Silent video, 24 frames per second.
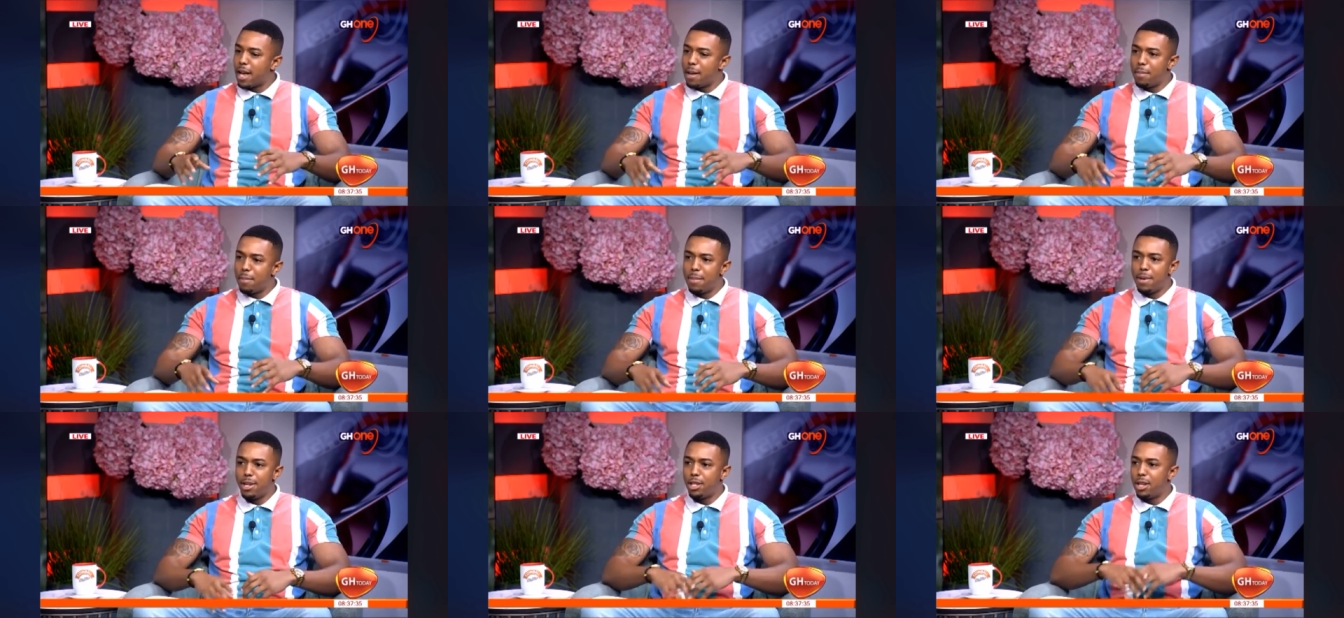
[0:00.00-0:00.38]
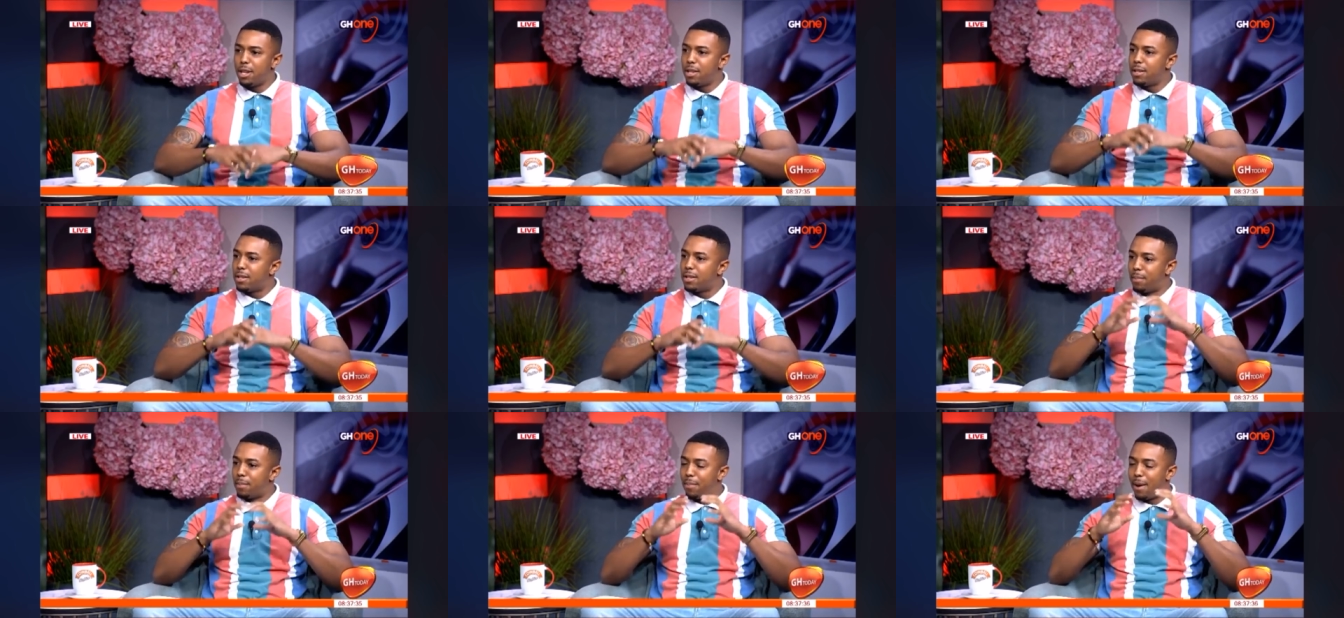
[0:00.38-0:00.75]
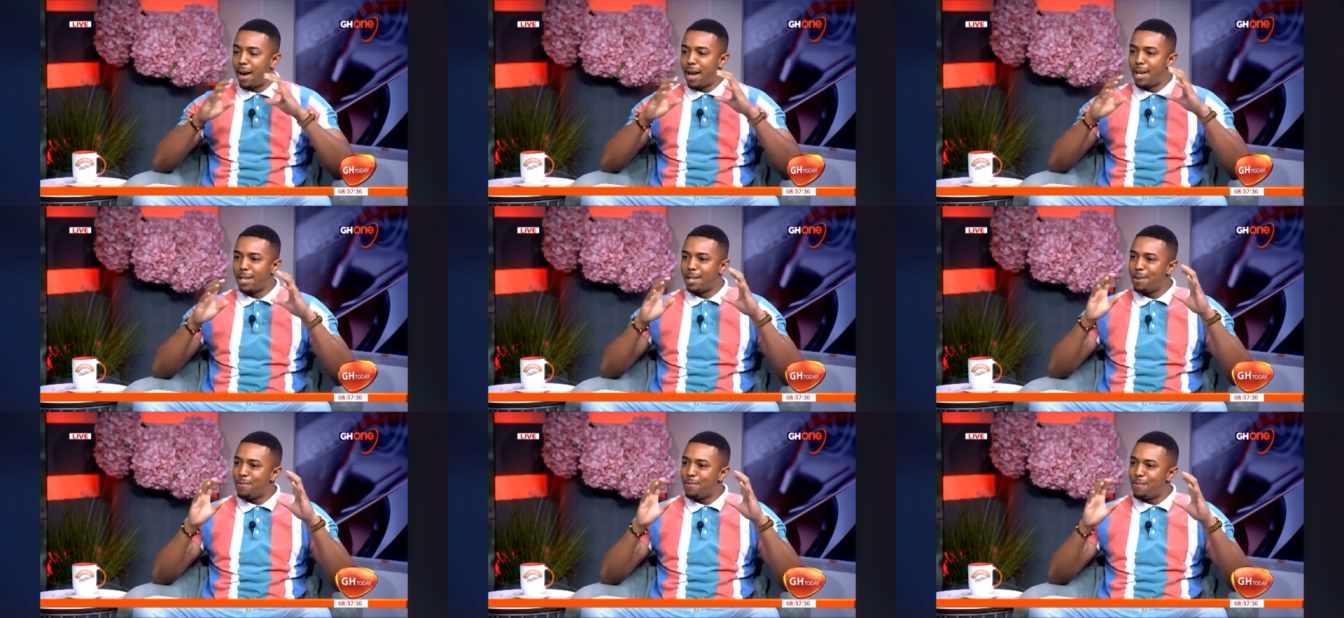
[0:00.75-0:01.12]
images,
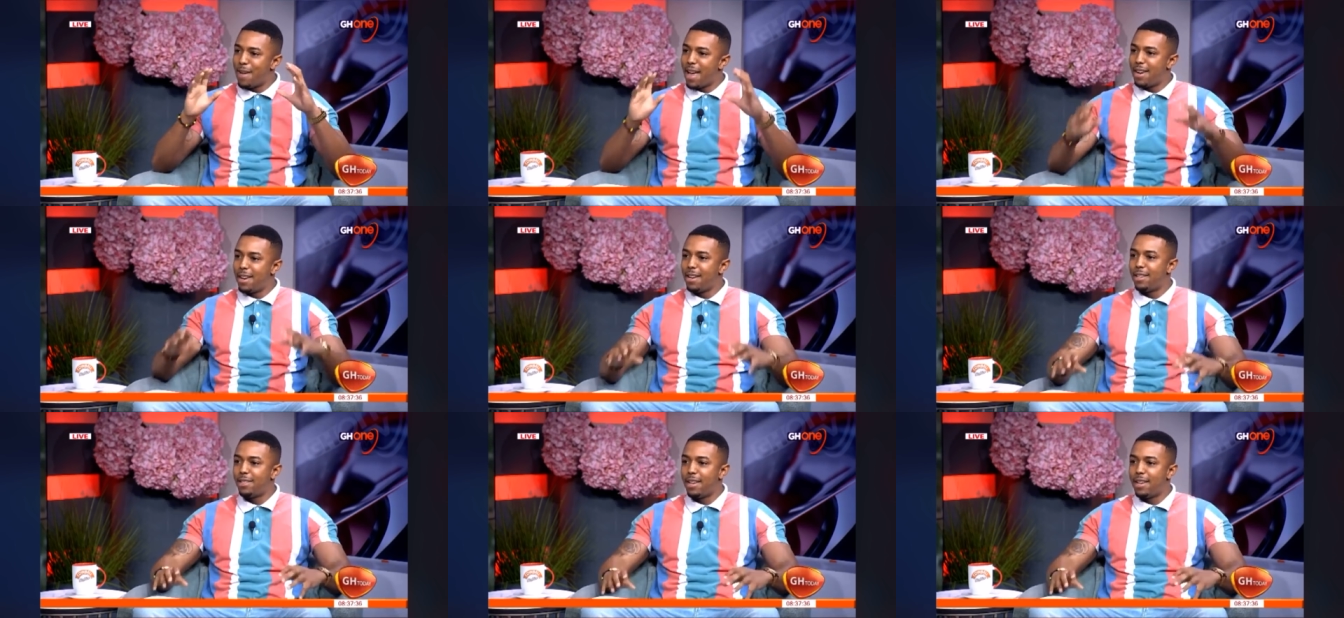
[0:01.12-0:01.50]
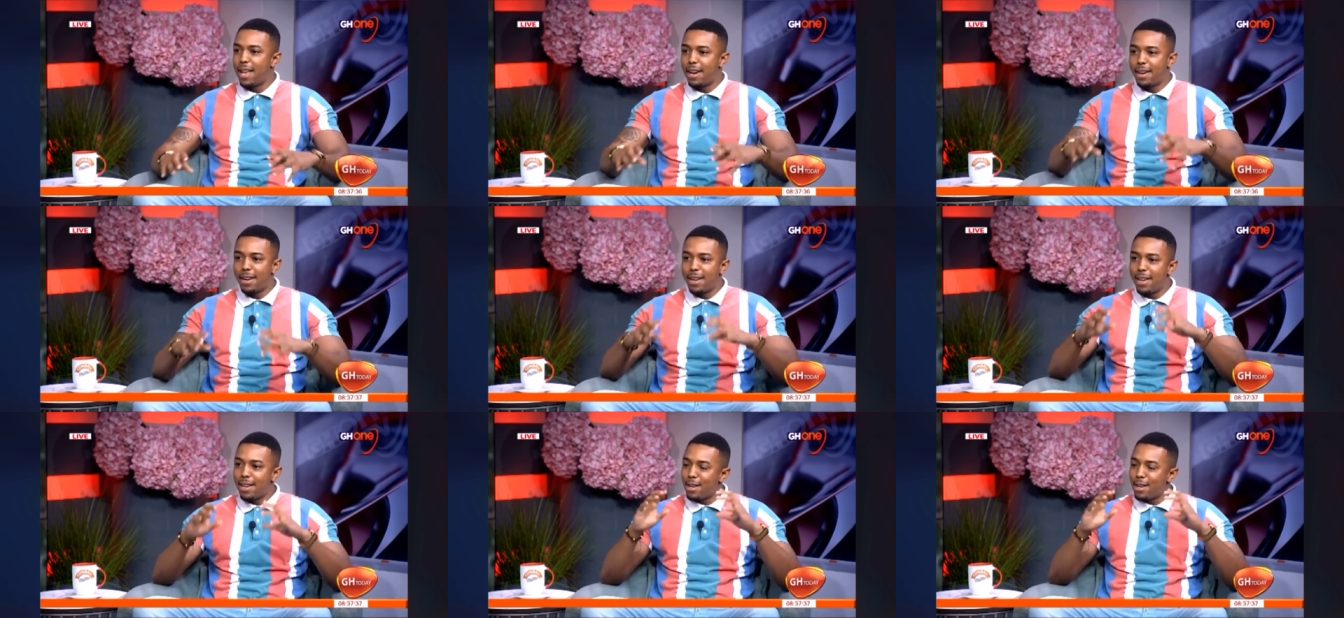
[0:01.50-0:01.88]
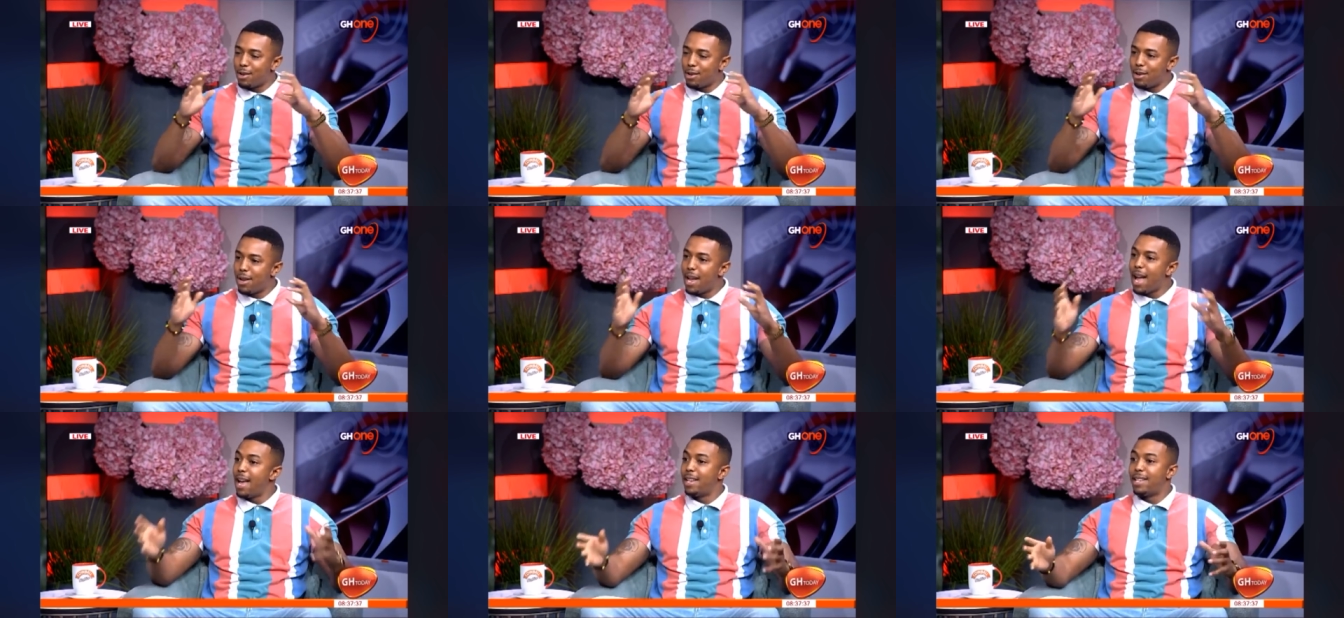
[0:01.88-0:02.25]
positive energy that
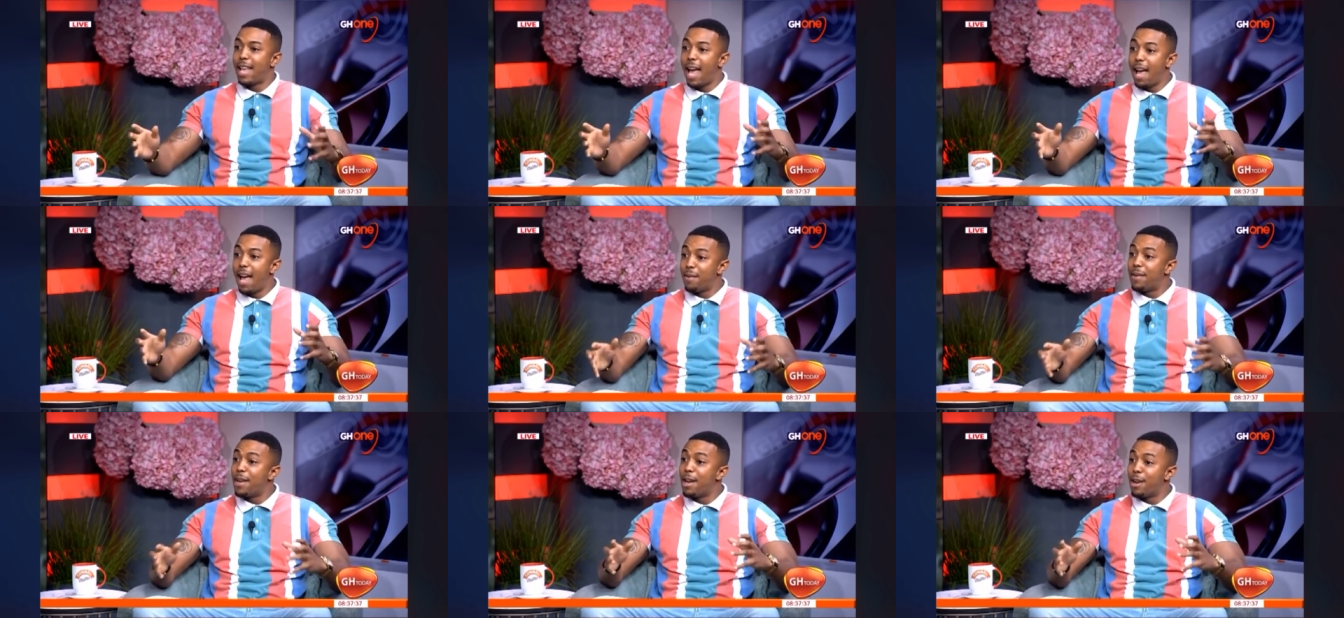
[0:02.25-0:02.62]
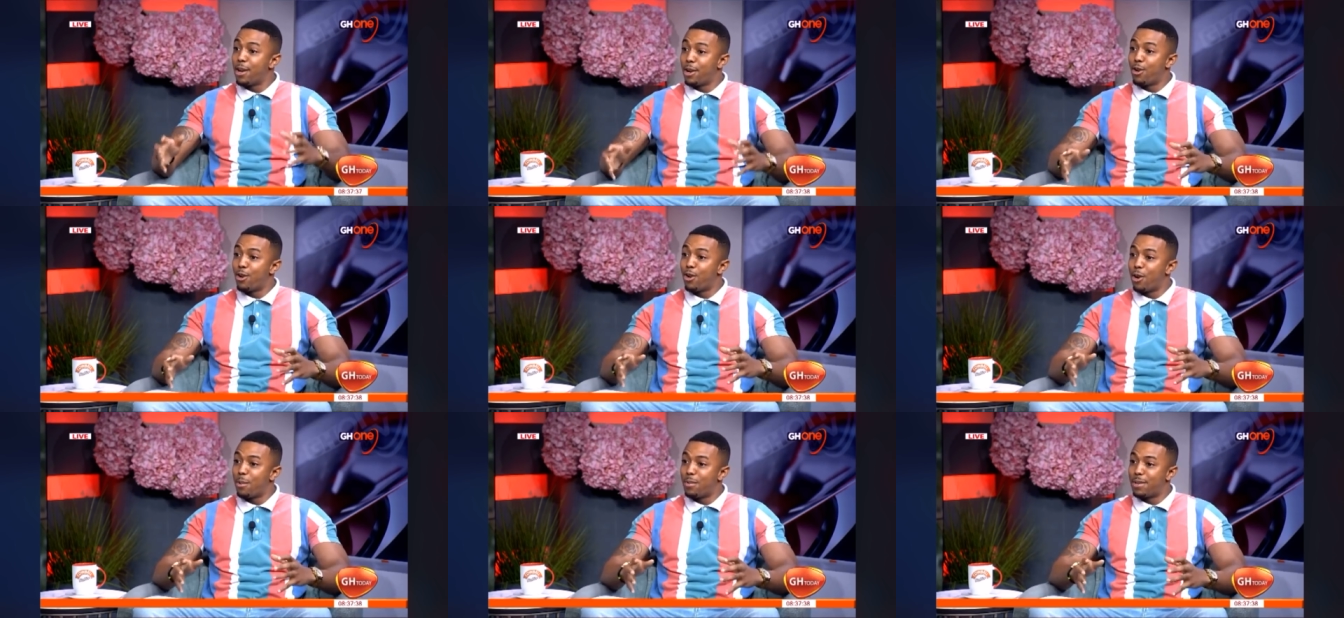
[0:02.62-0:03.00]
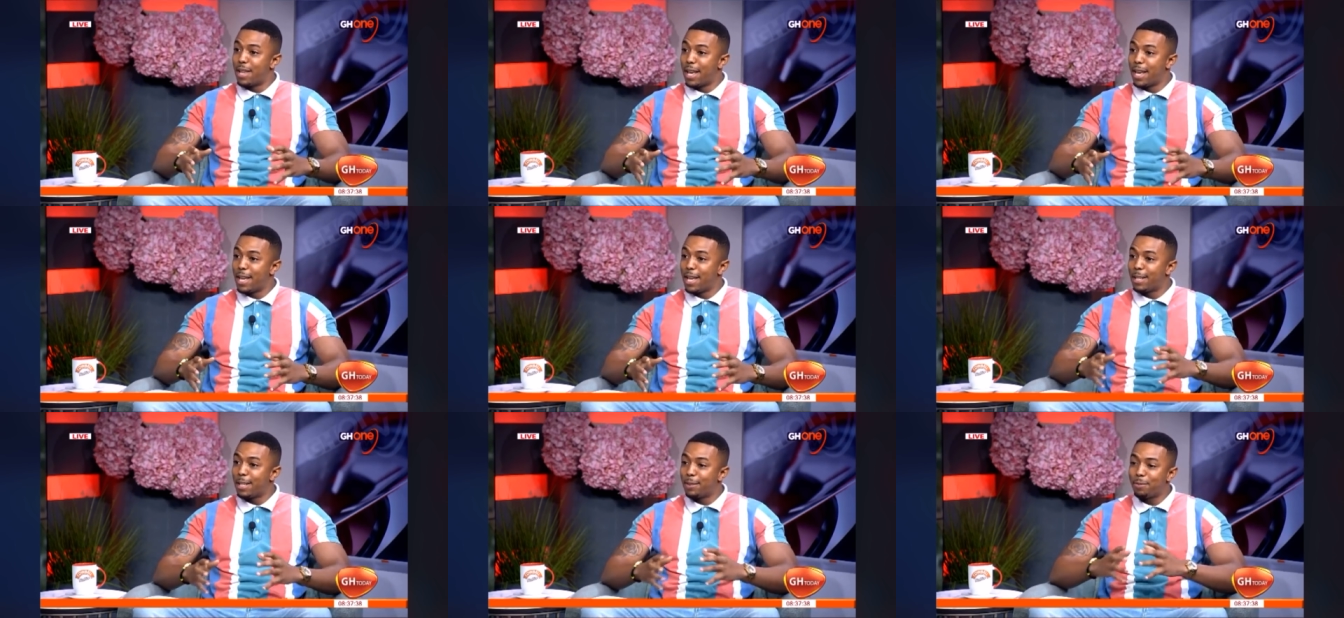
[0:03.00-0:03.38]
you guys have here? You know what I'm
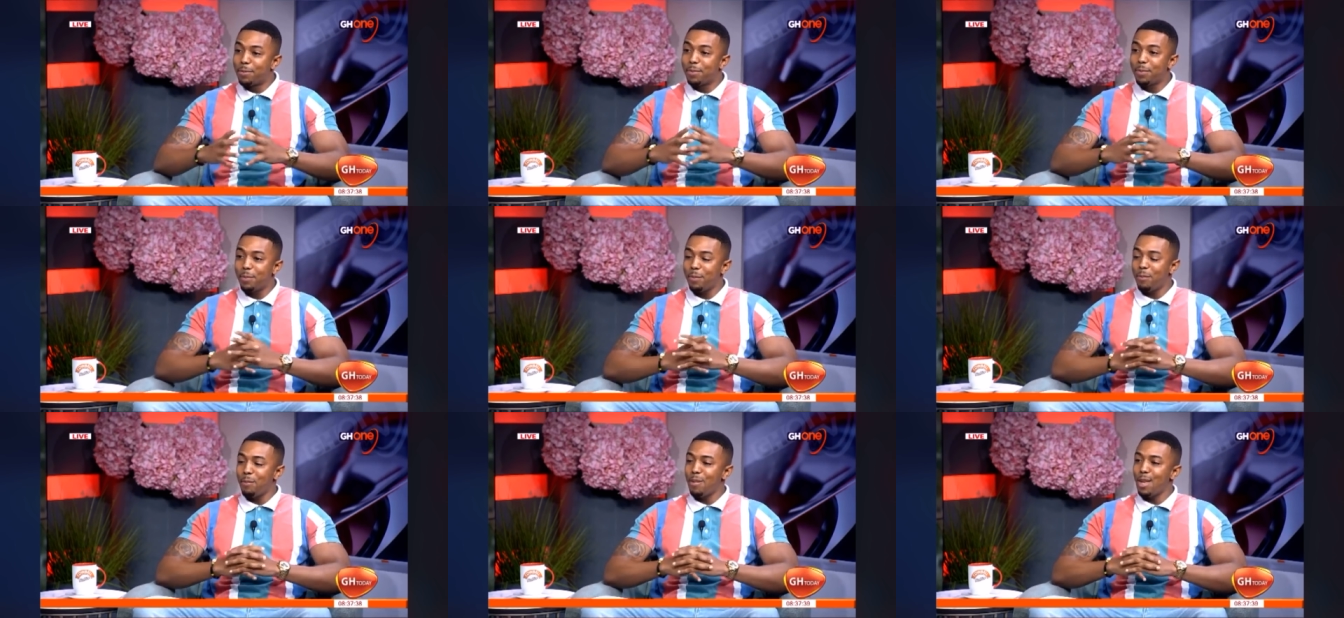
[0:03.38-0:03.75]
saying? Yeah.